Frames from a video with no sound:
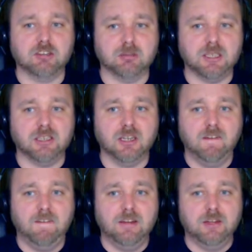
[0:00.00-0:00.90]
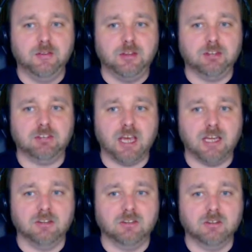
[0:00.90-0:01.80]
I mean, this had